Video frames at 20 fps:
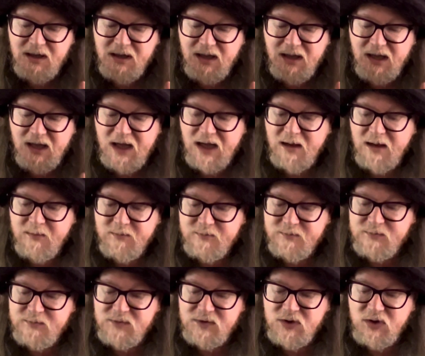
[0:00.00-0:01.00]
Um,
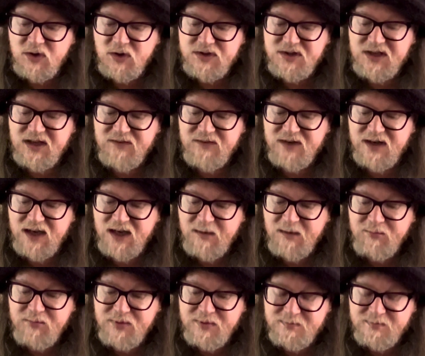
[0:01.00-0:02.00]
got to Give It Up.